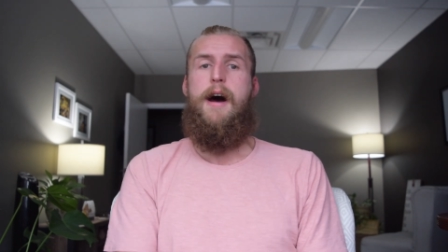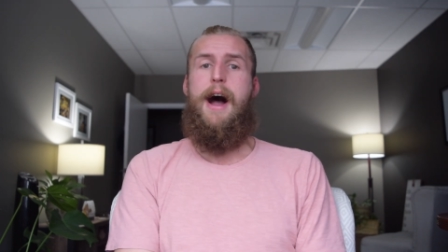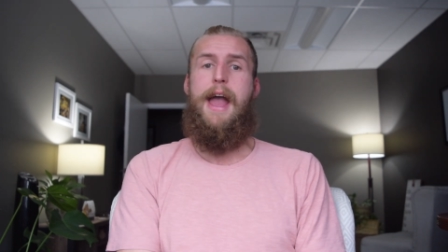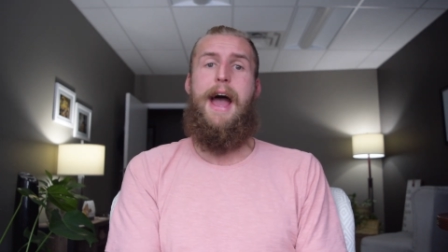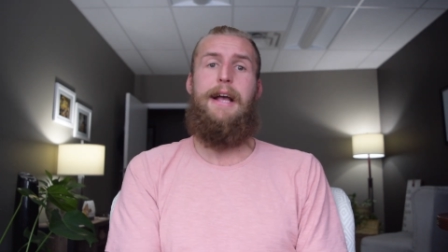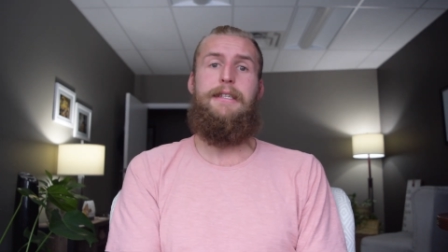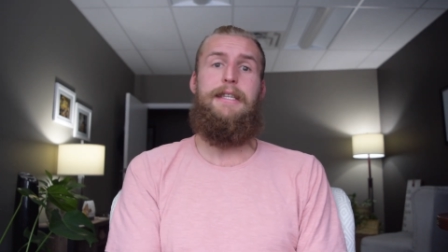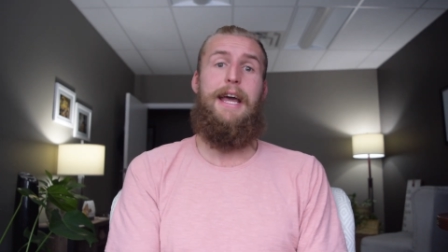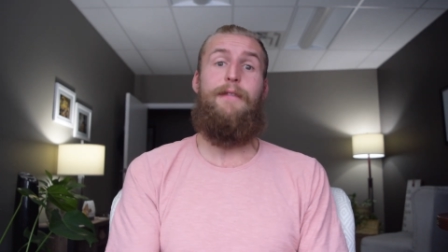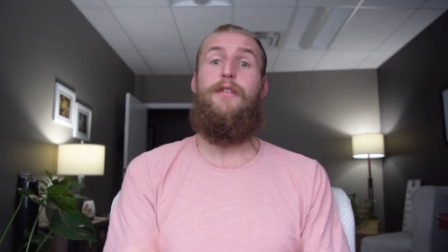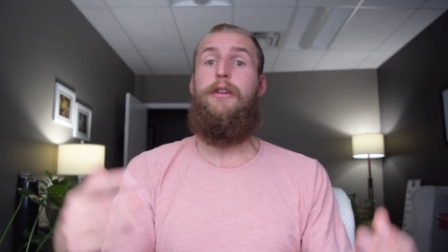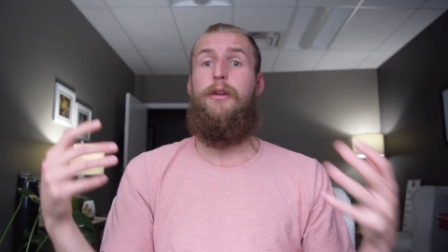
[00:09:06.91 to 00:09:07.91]
I ask that
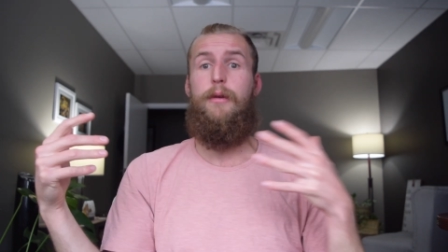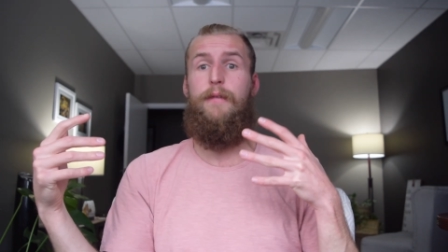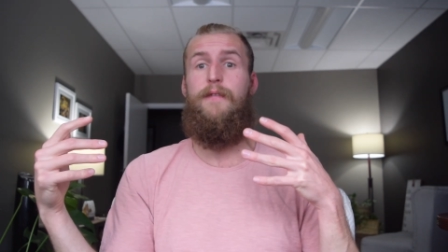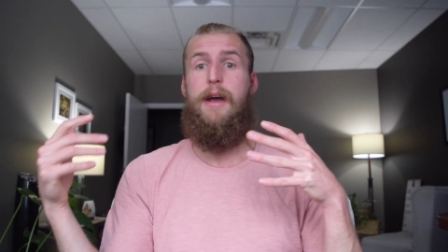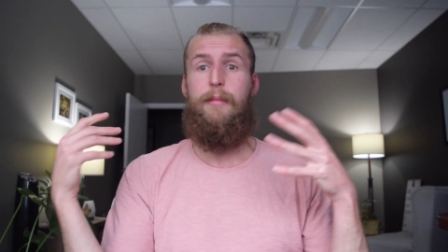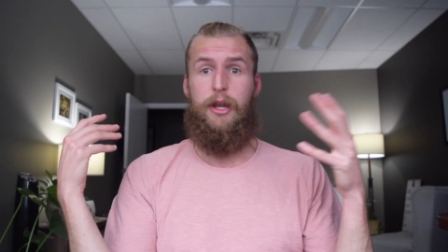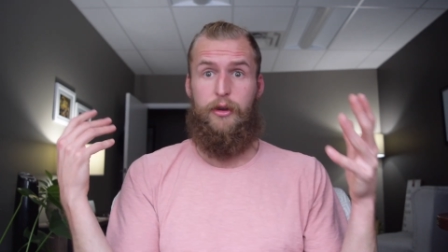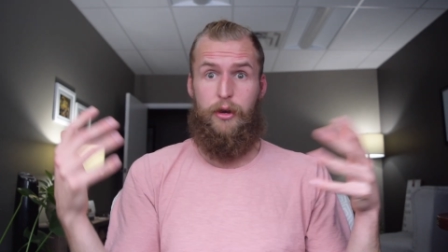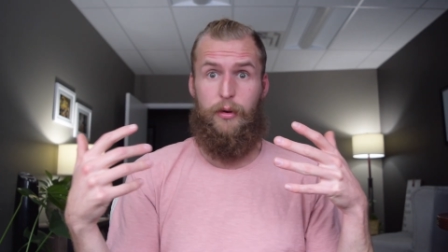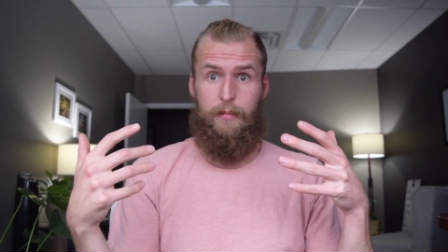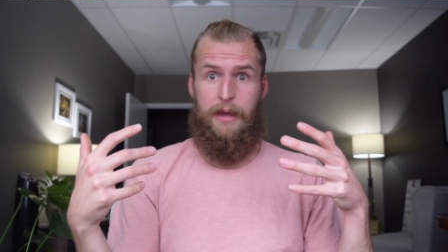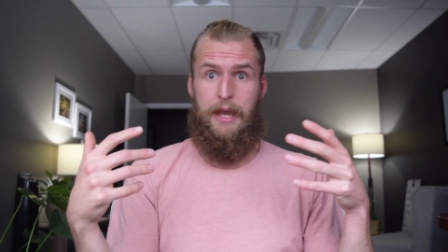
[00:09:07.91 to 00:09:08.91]
if you're new to the family, you're
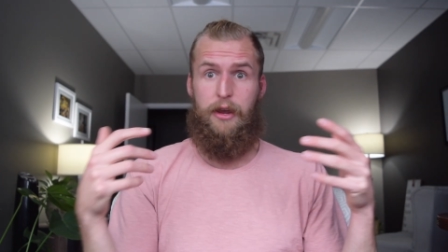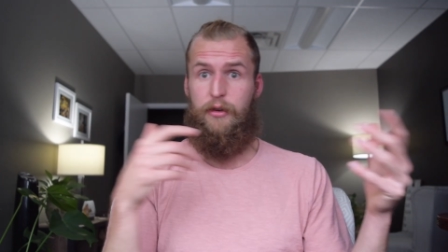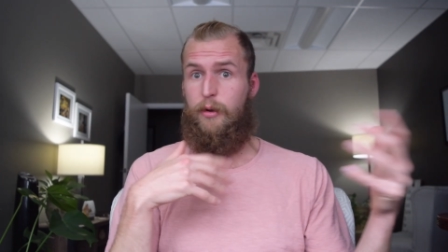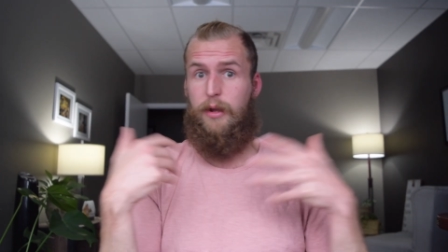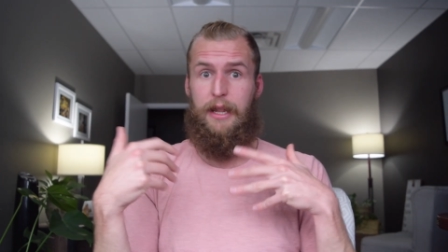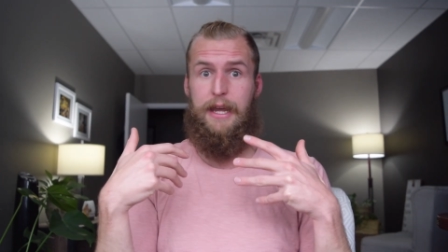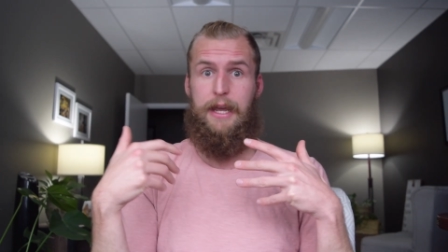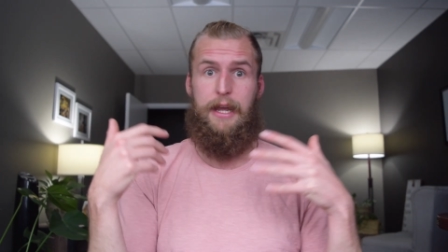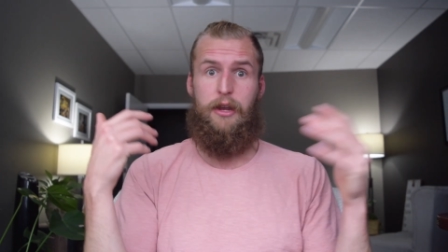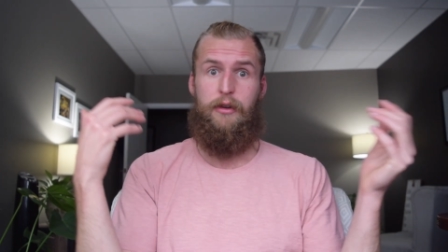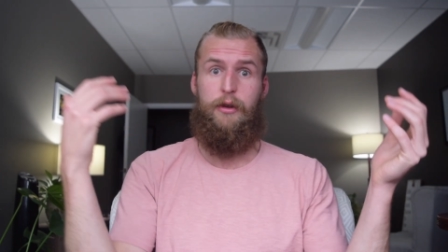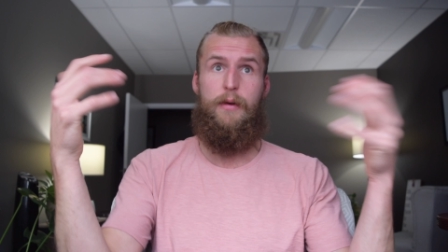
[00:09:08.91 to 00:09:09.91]
new to me, you're new to
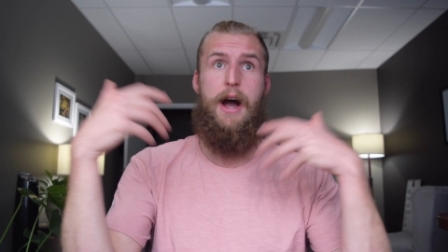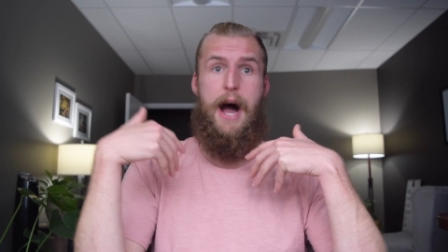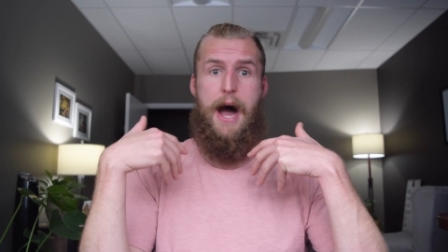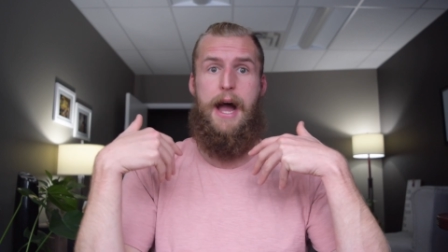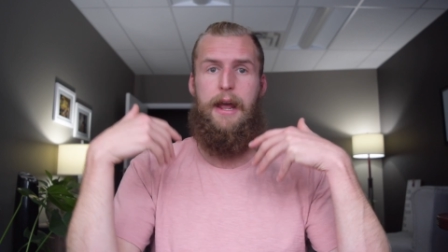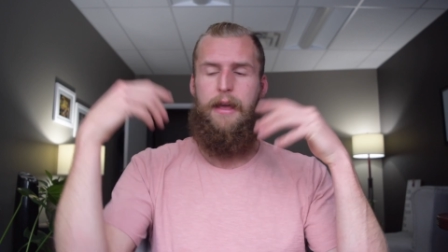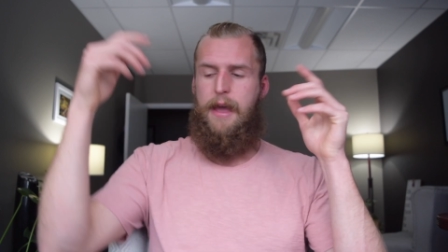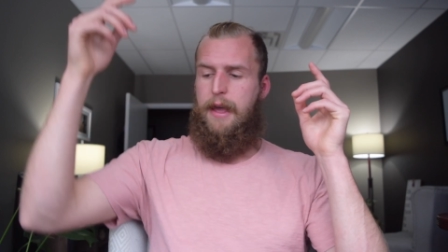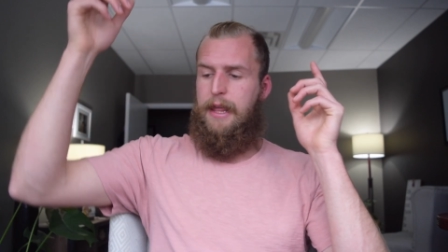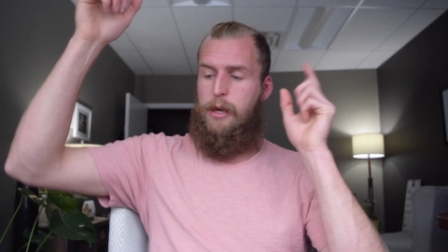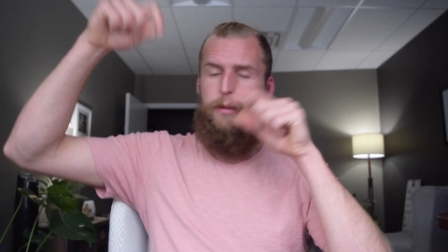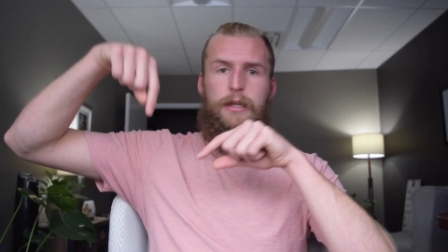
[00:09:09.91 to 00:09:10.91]
Lincoln, you're new to I,
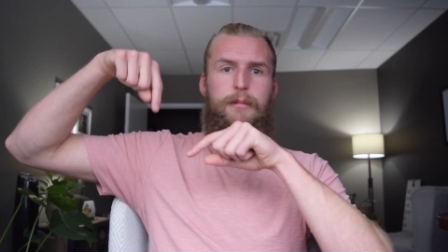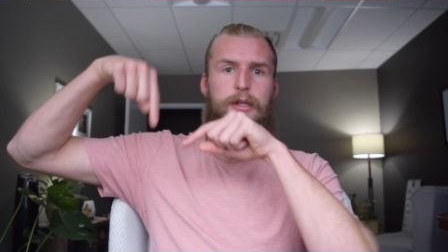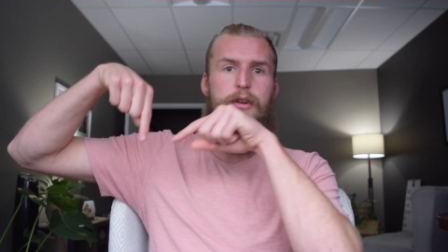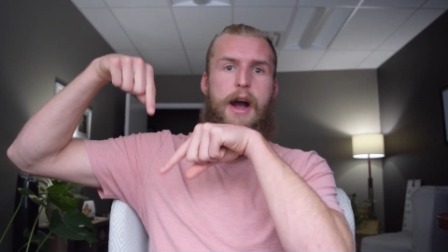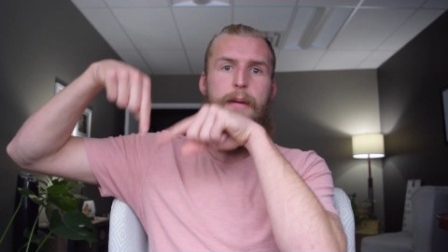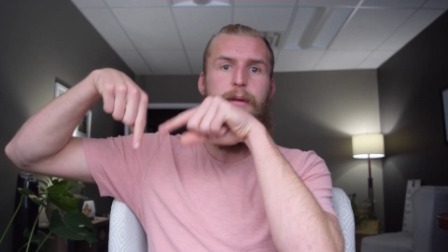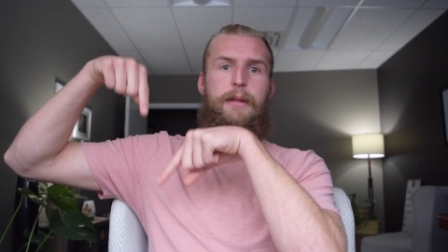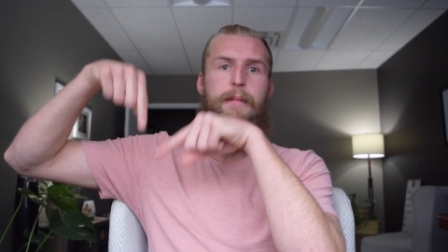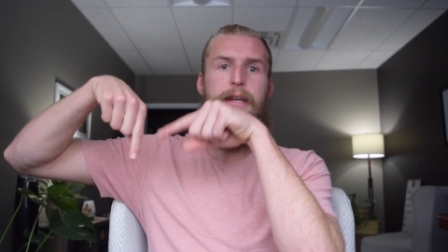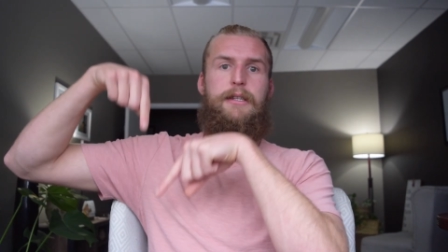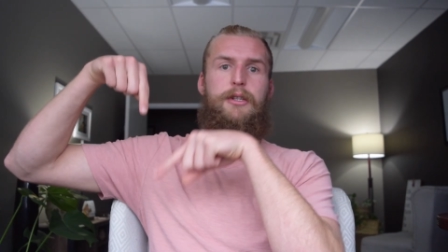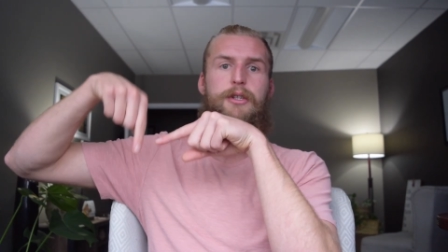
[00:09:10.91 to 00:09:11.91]
that you subscribe to the
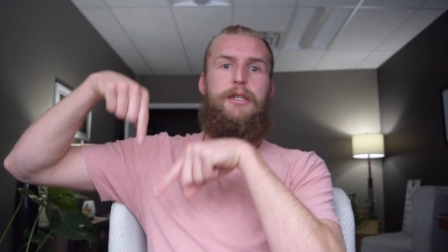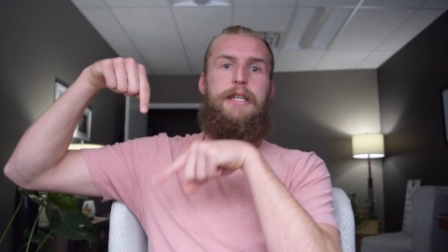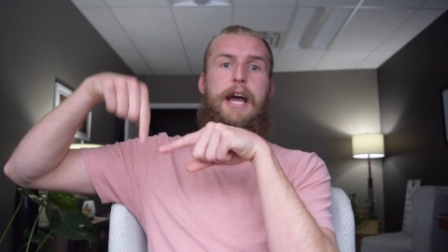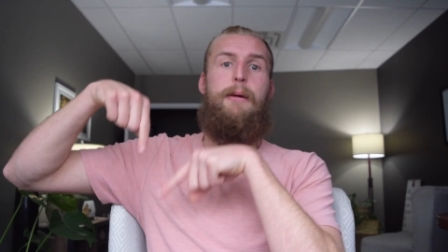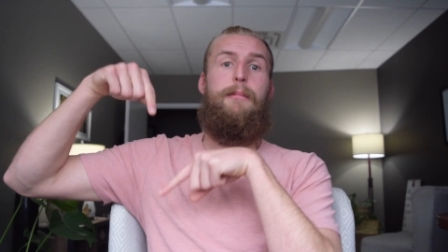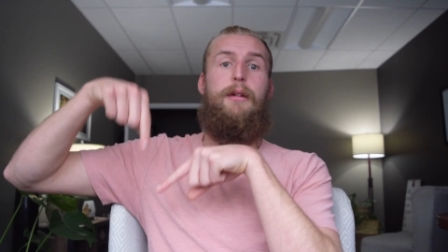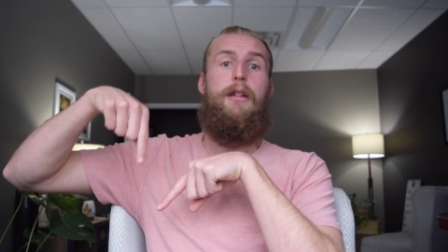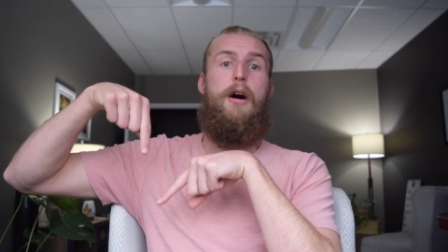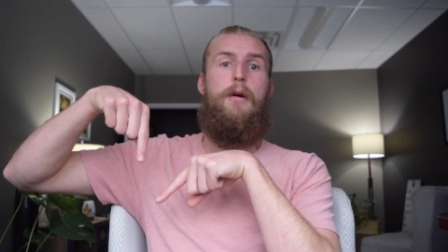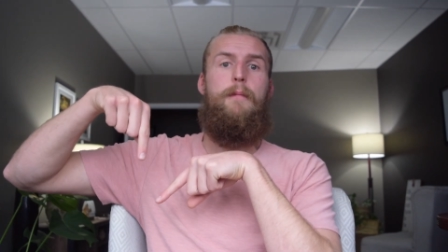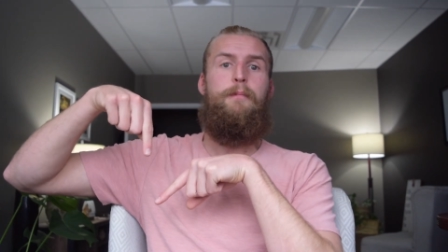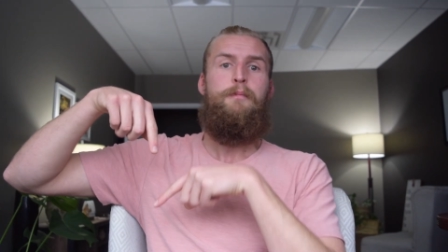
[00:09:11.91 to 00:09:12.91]
messages down
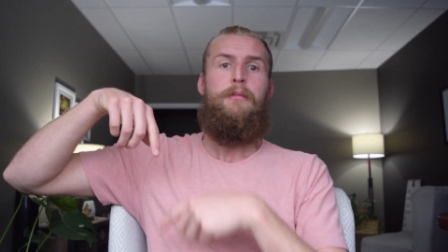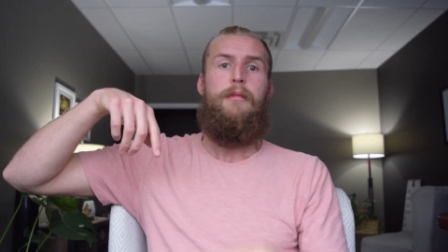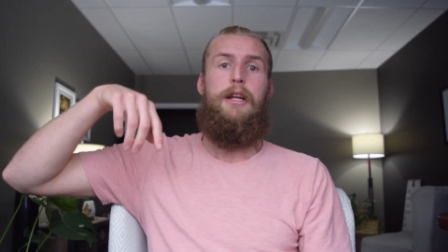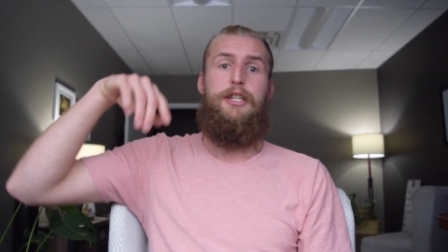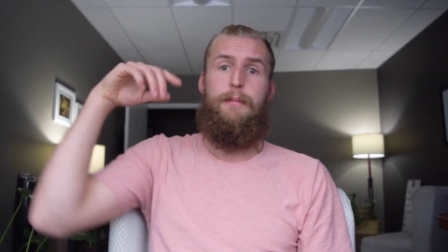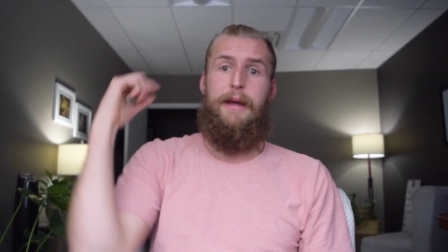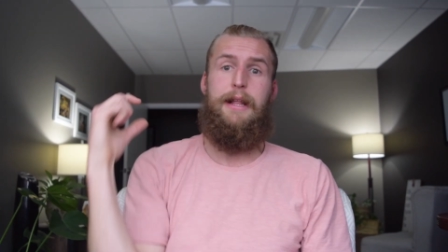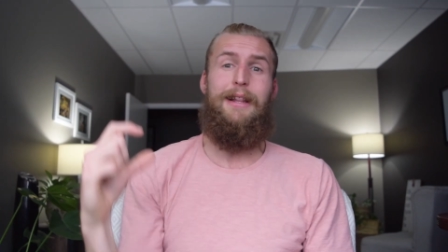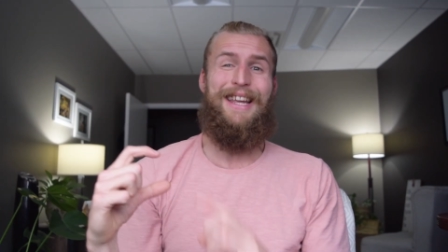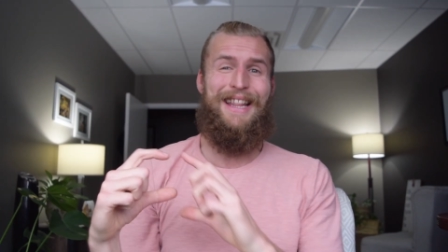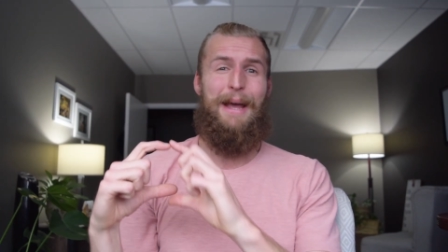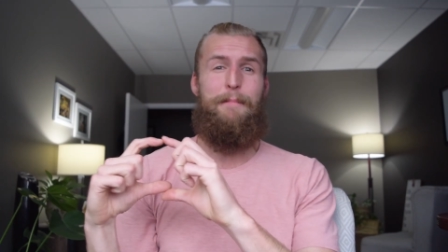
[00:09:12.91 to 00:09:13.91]
below just by
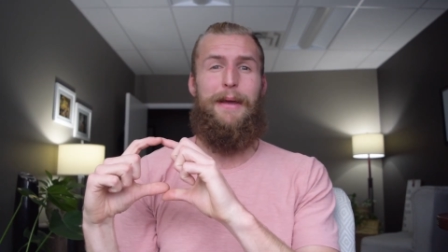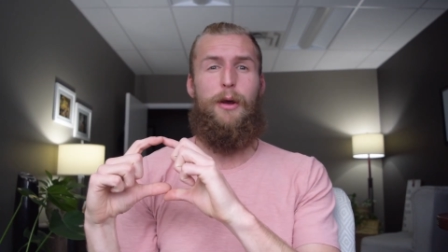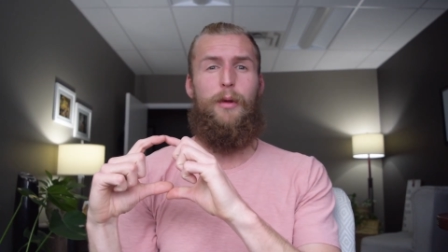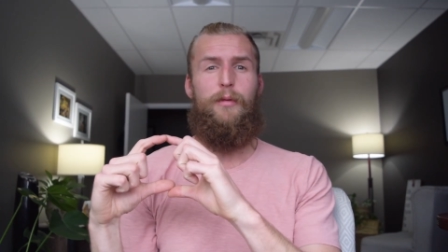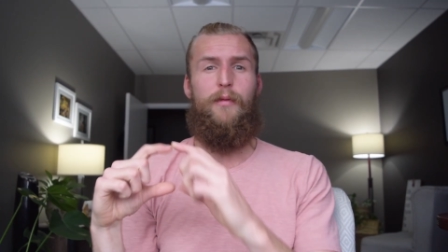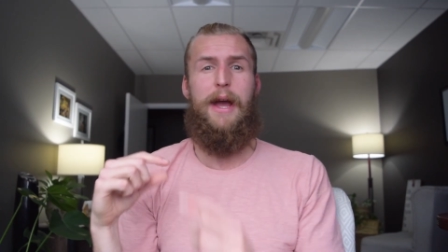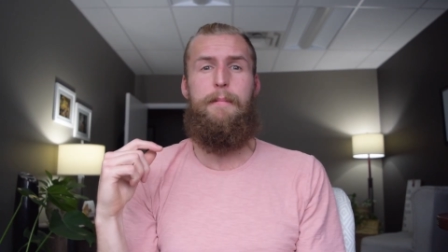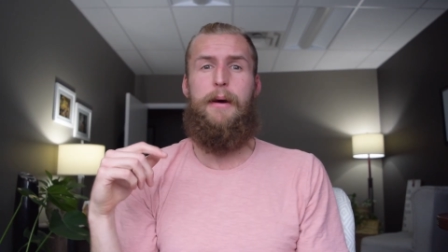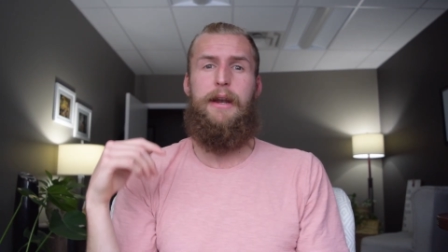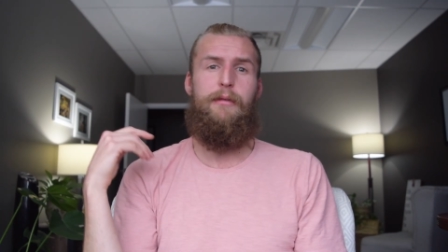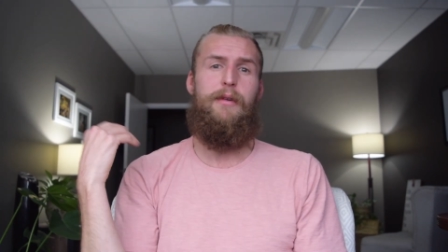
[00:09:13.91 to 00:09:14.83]
clicking that big old red button.